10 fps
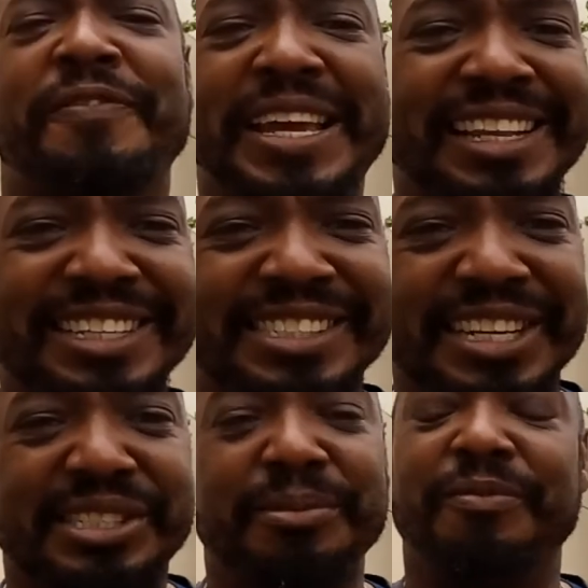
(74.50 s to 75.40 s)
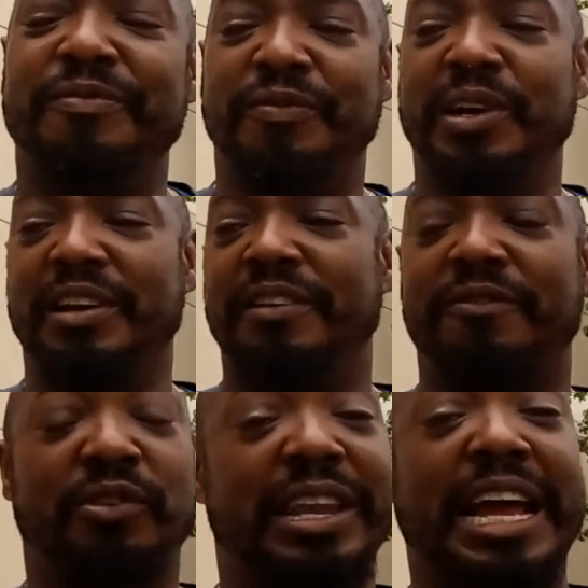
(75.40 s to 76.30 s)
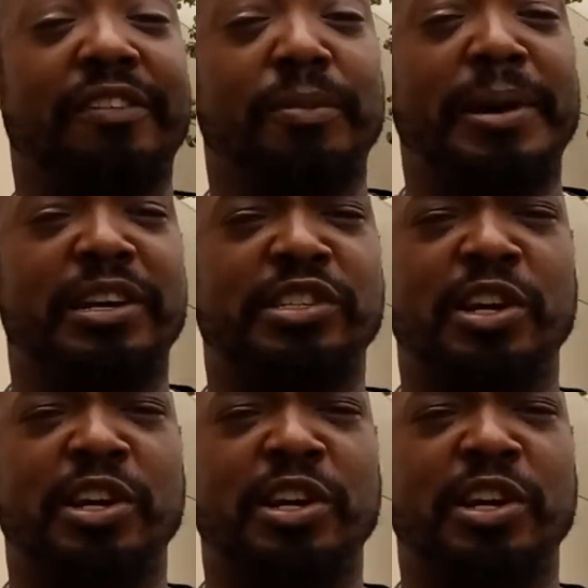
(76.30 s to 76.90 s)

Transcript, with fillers: feed the system, but for, uh, for lack of a better